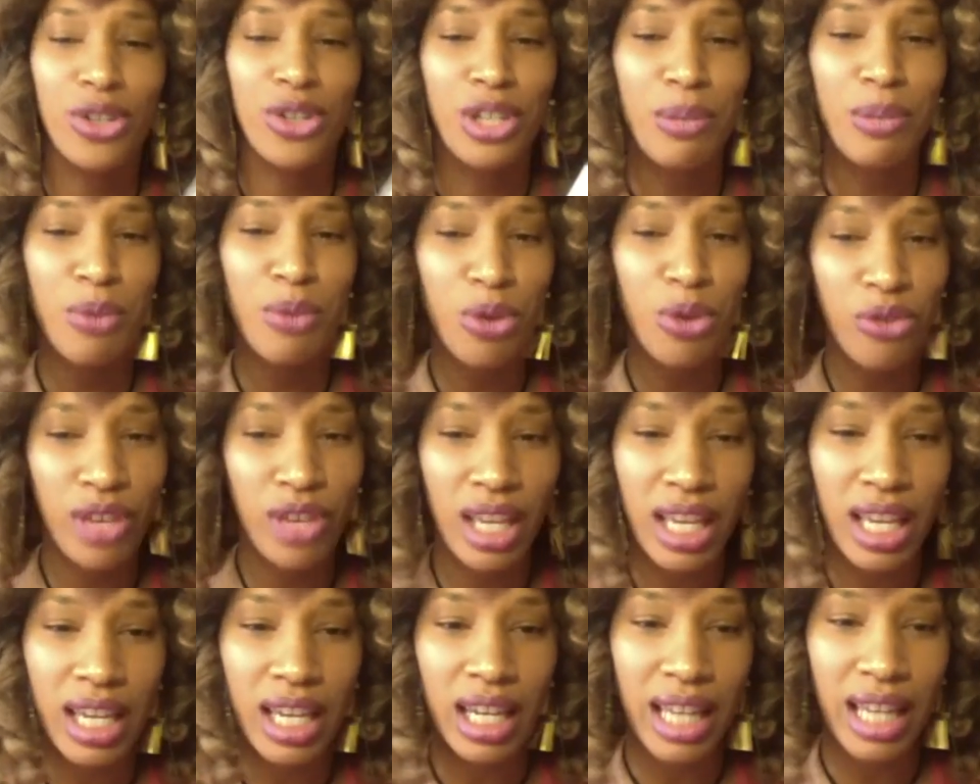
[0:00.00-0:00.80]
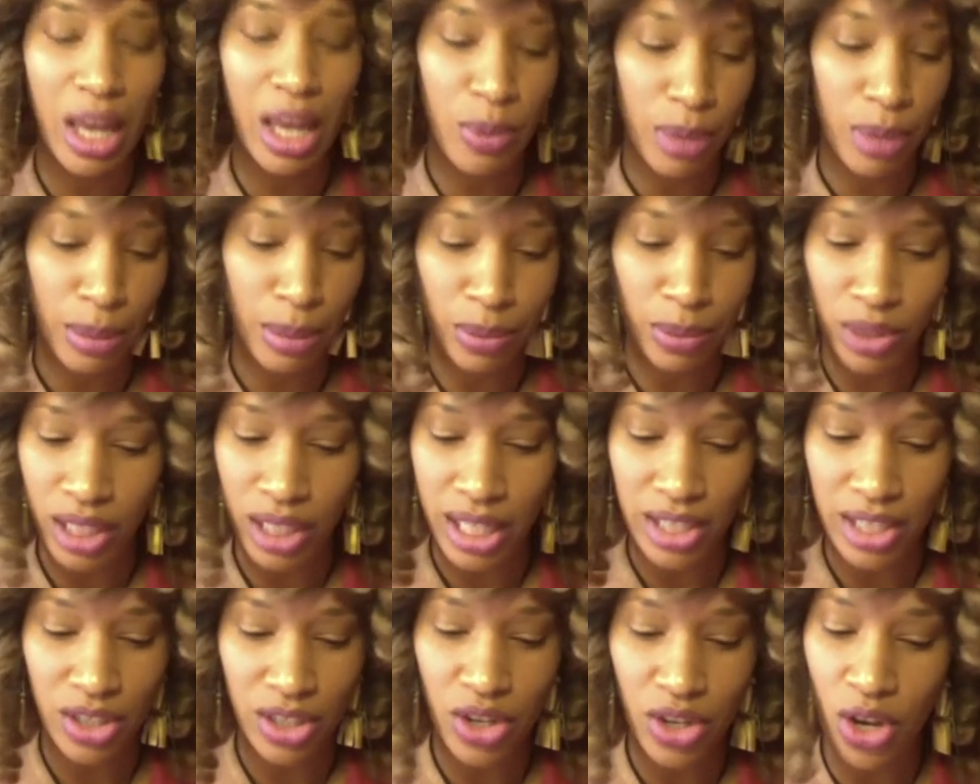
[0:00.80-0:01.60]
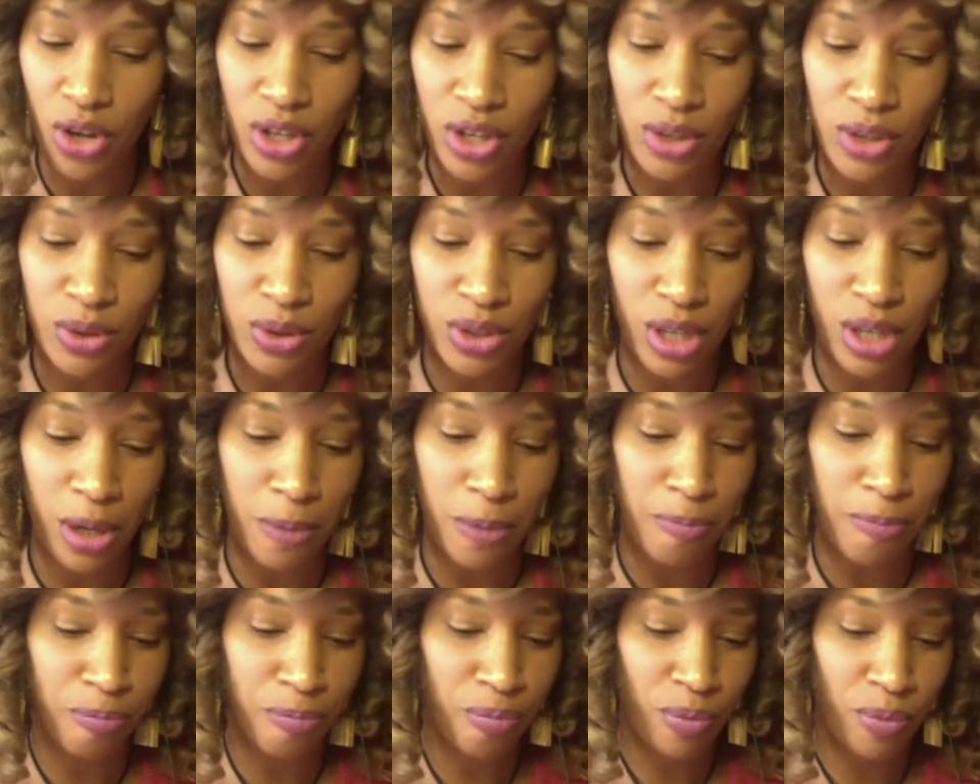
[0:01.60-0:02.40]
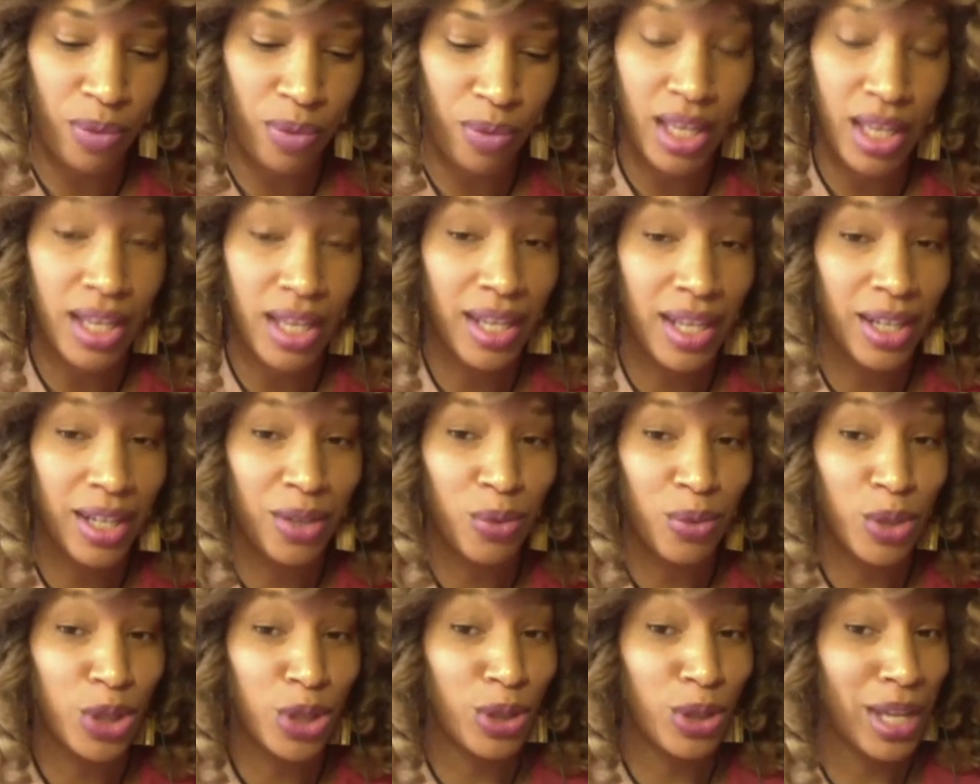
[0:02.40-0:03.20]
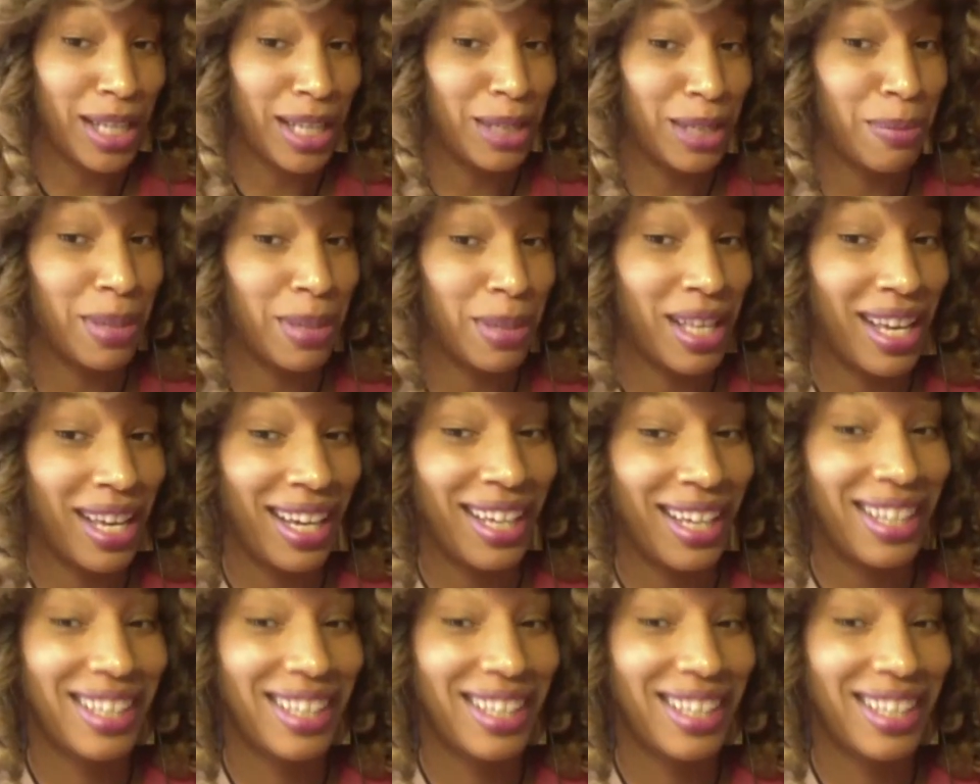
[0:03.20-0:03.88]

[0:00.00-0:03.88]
moving and allow people to get to know you. So would you like to play?